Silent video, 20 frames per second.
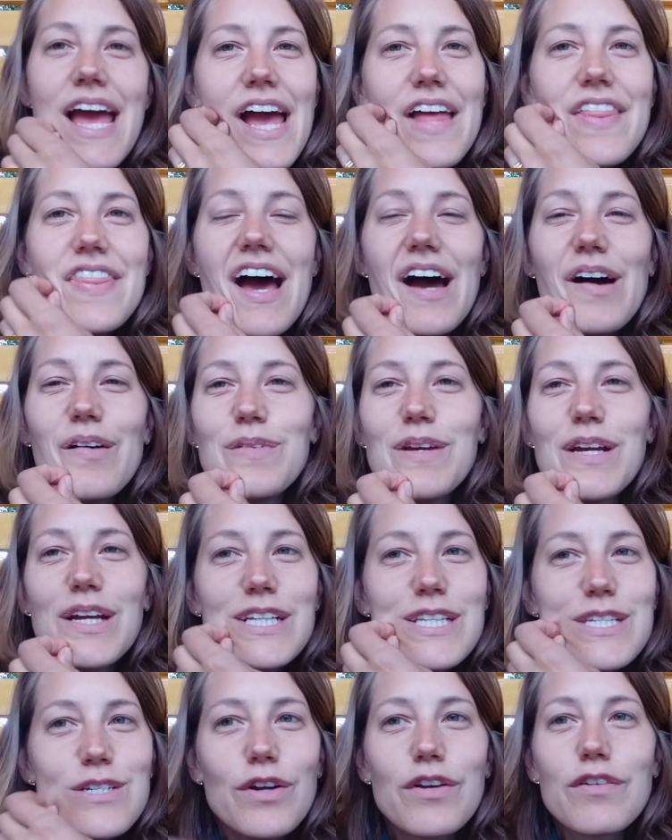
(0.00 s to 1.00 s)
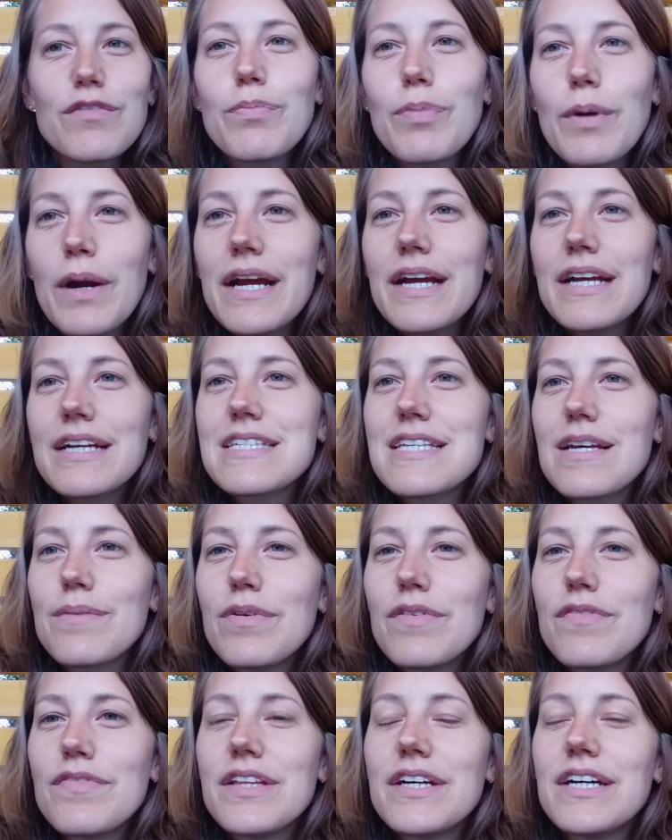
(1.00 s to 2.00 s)
and that we could sort of break
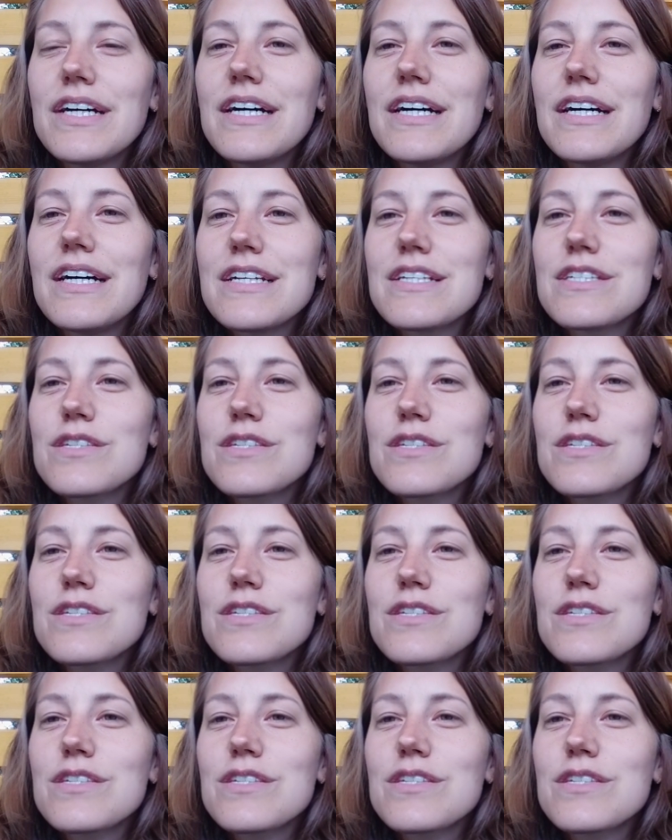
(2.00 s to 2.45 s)
some of the